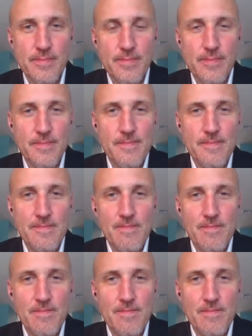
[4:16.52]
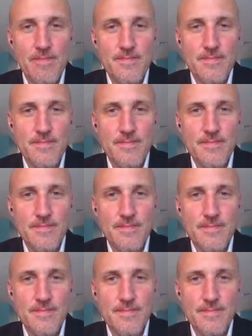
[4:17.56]

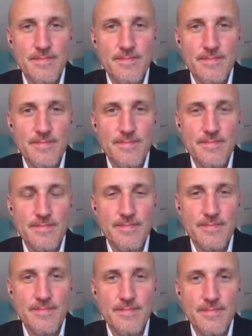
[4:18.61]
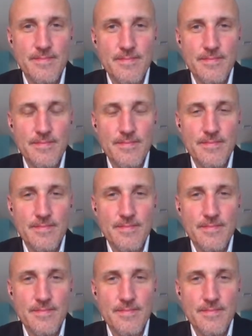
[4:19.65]
No words are spoken by the person on screen.